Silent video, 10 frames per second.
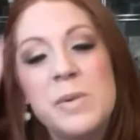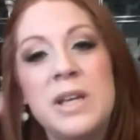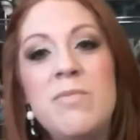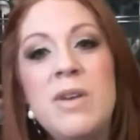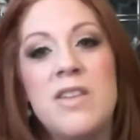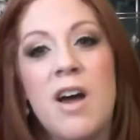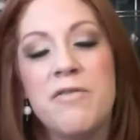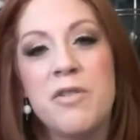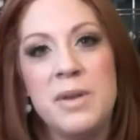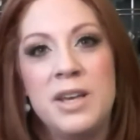but he made that
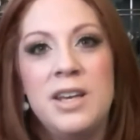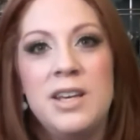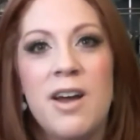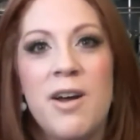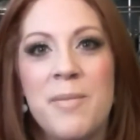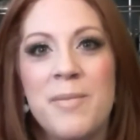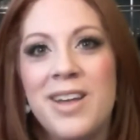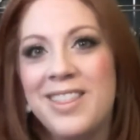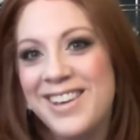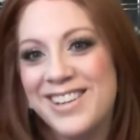for me. Um,
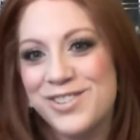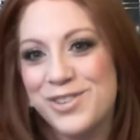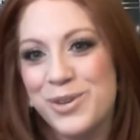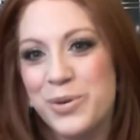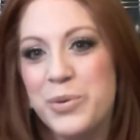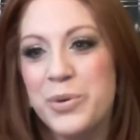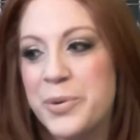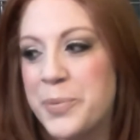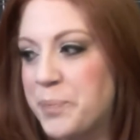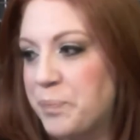I think it's really
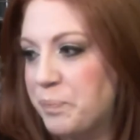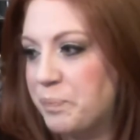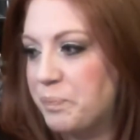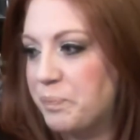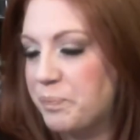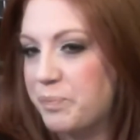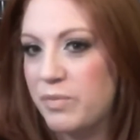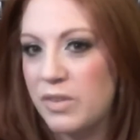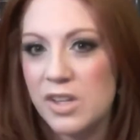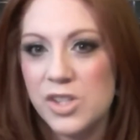cool
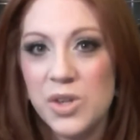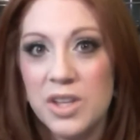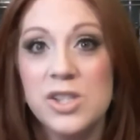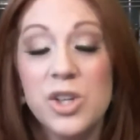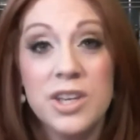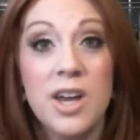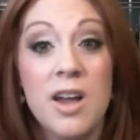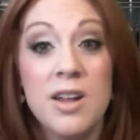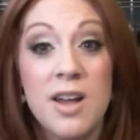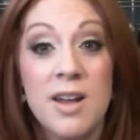so yeah, that's all I
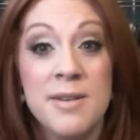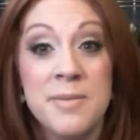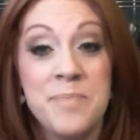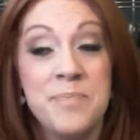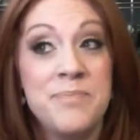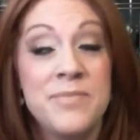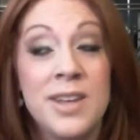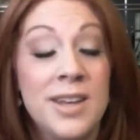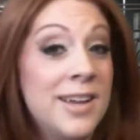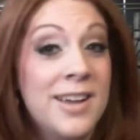got. Um,
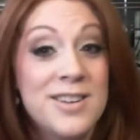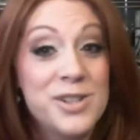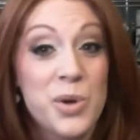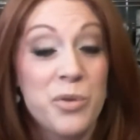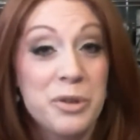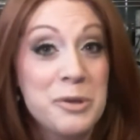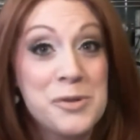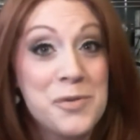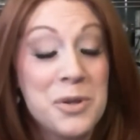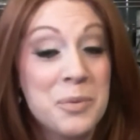so for
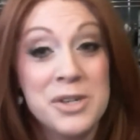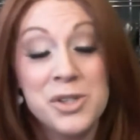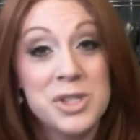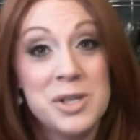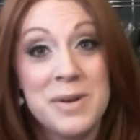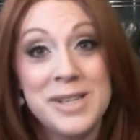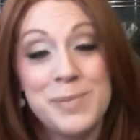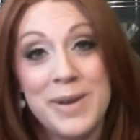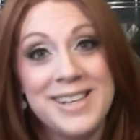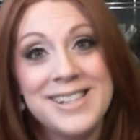those of you that were interested in my
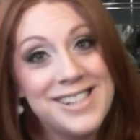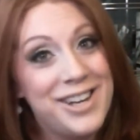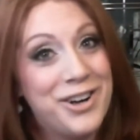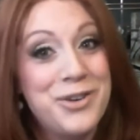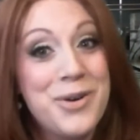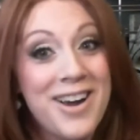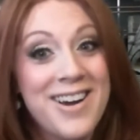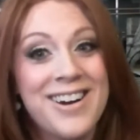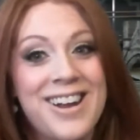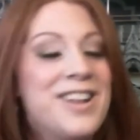space, here you
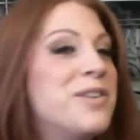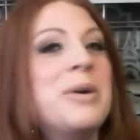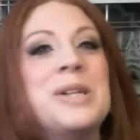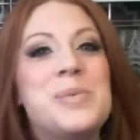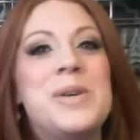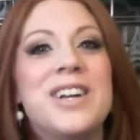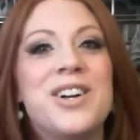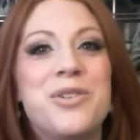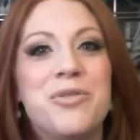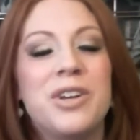are. And once we get our
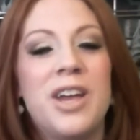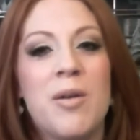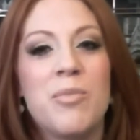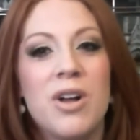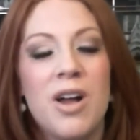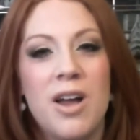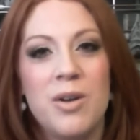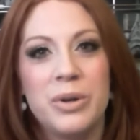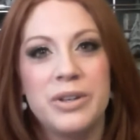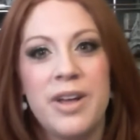new camera, I
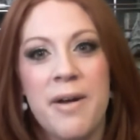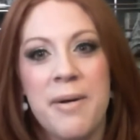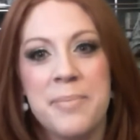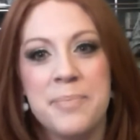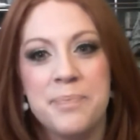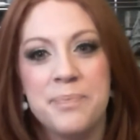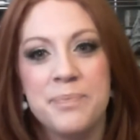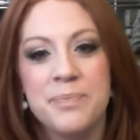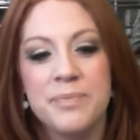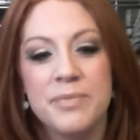will, um,
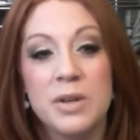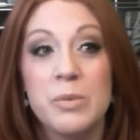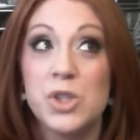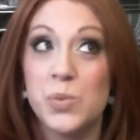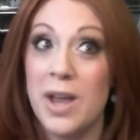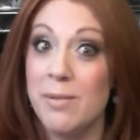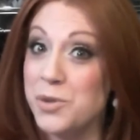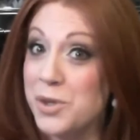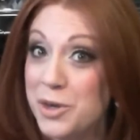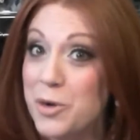which is why I'm
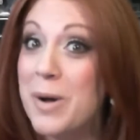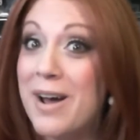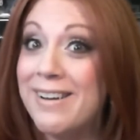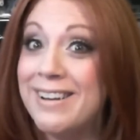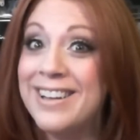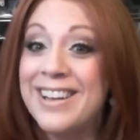doing no buy